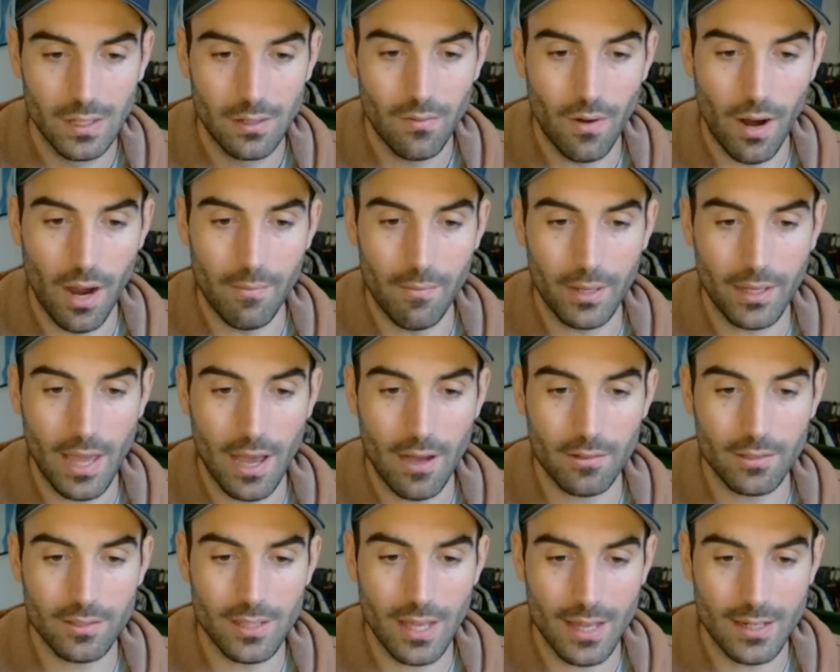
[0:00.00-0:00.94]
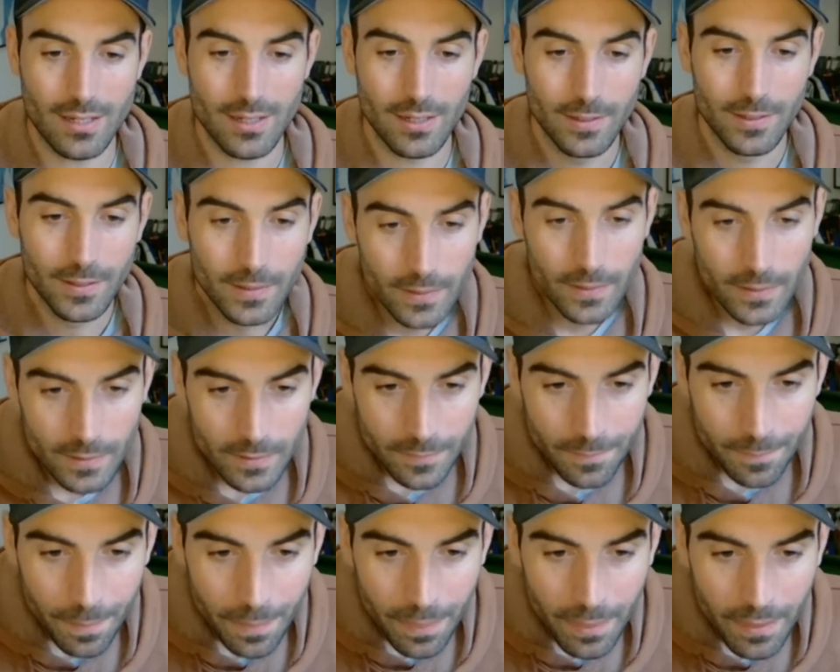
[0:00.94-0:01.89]
Right, Mikel said,
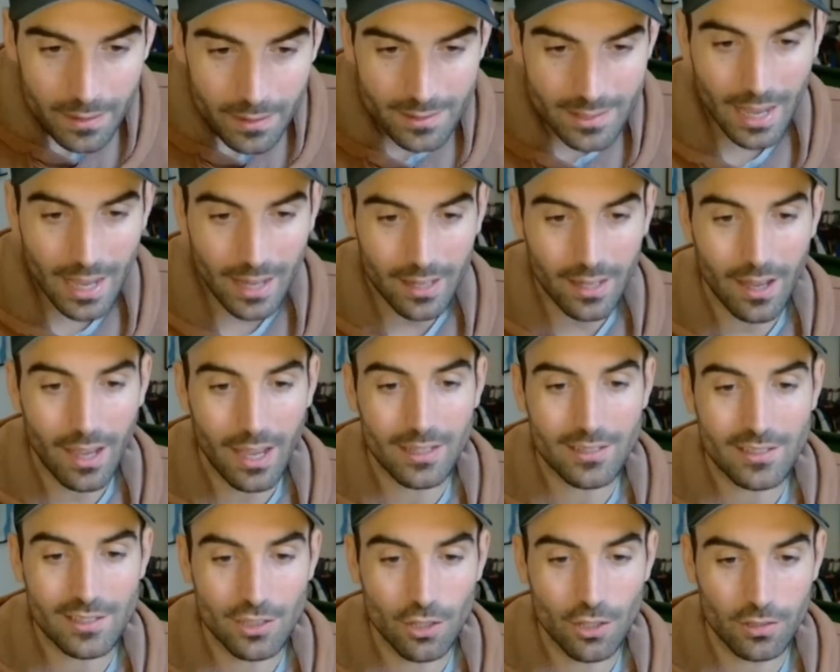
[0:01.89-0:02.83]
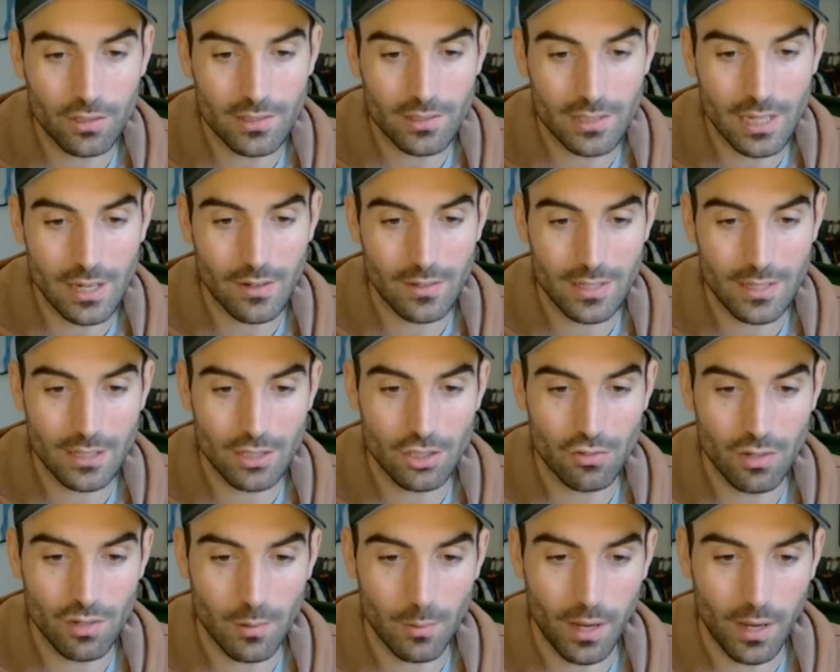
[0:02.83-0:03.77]
Saka, it's not a serious
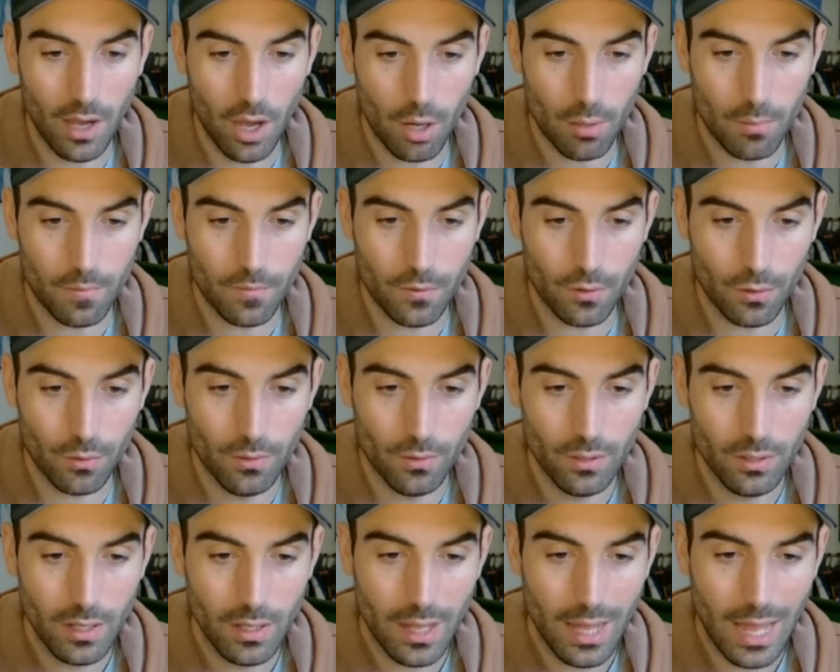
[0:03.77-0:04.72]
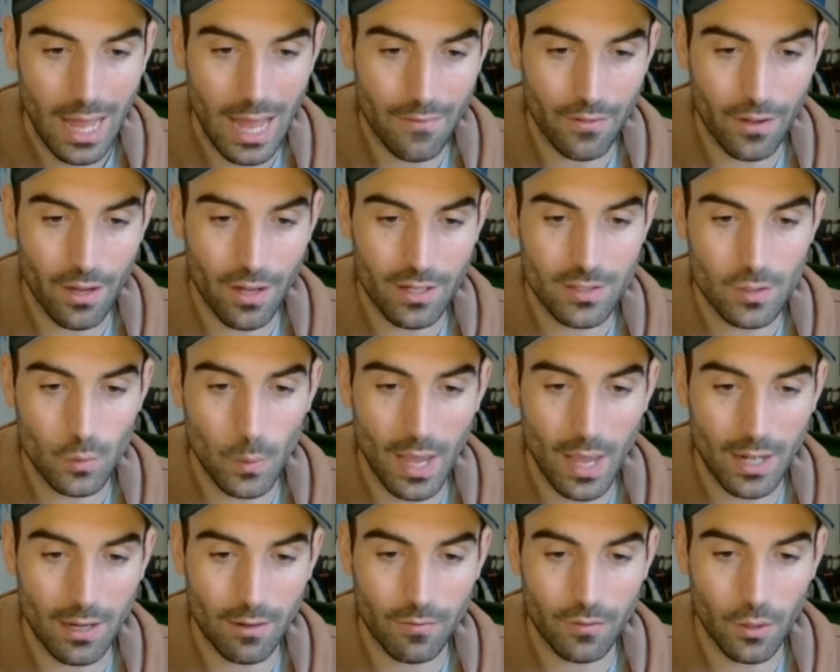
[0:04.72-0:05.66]
injury. We're hopeful. Havertz, we
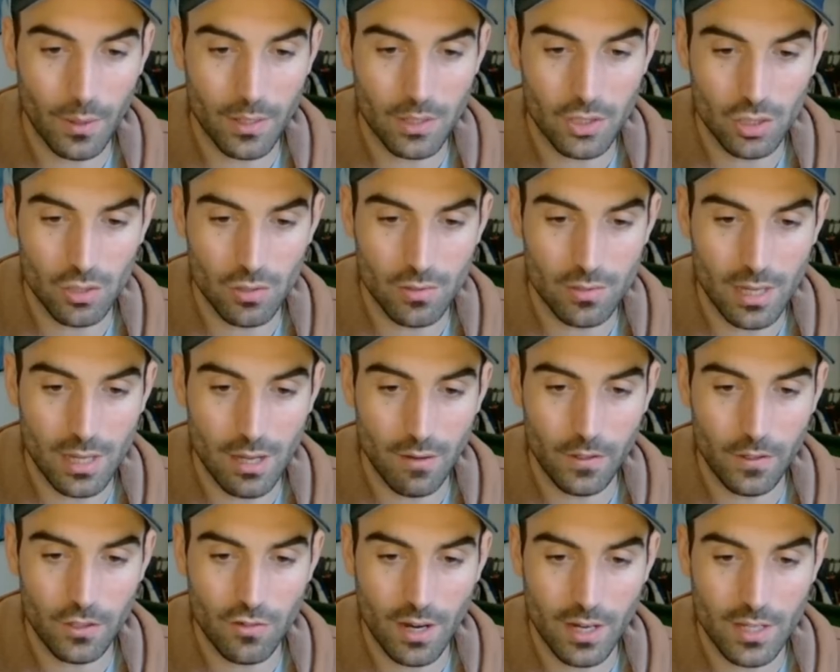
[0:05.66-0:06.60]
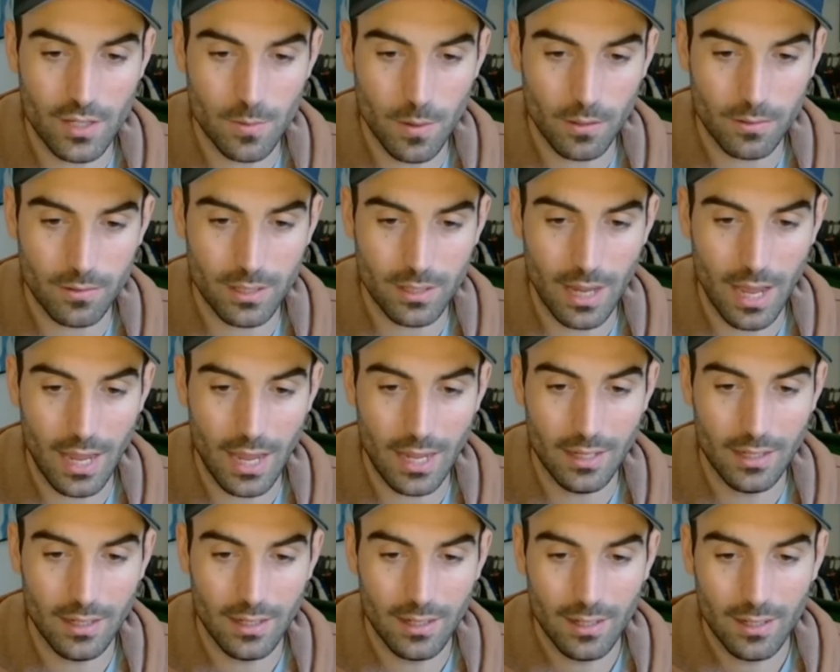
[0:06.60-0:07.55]
had a few issues. If he trains well today,